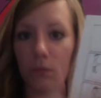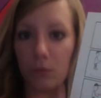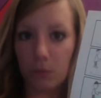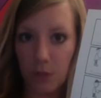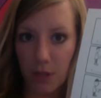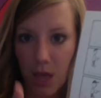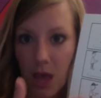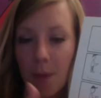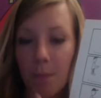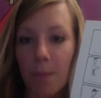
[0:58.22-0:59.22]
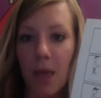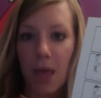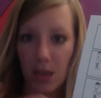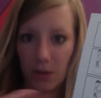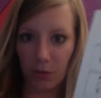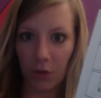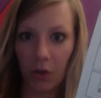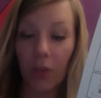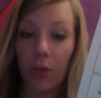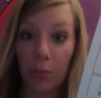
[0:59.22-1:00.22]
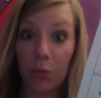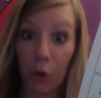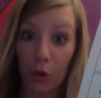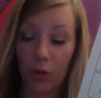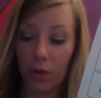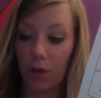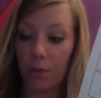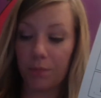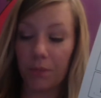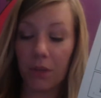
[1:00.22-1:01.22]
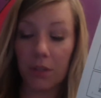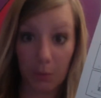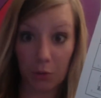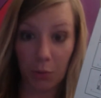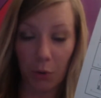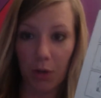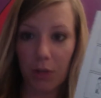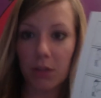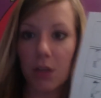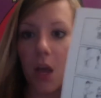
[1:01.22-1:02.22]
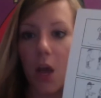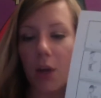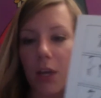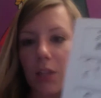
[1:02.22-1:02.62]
them and figure out the subject pronouns. Okay,